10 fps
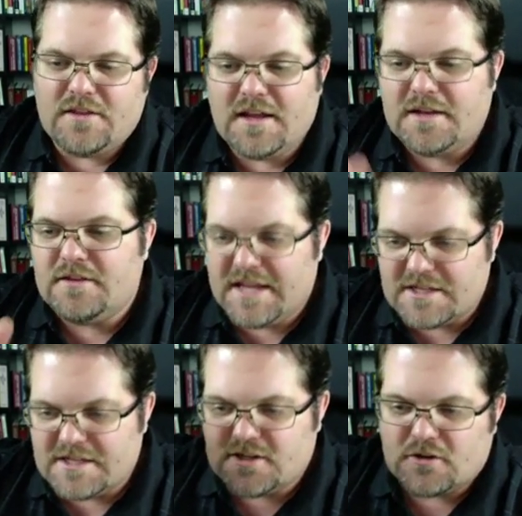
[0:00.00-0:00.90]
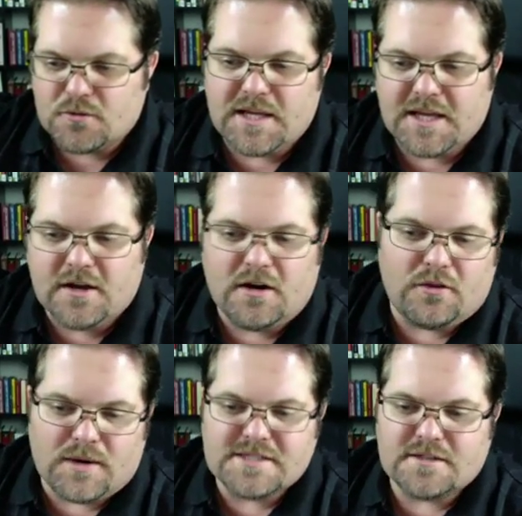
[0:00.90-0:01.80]
then they can start tweaking all
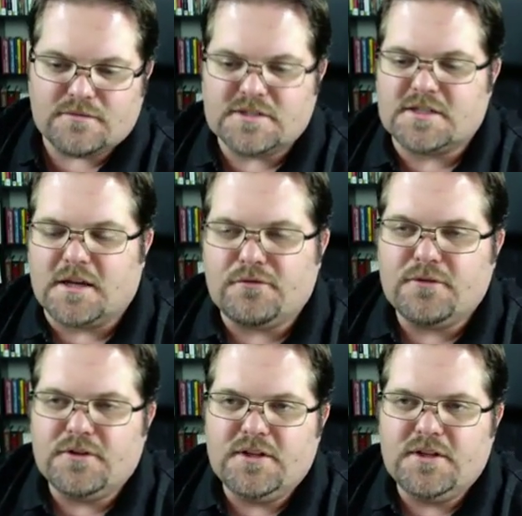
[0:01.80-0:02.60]
the rest of the stuff.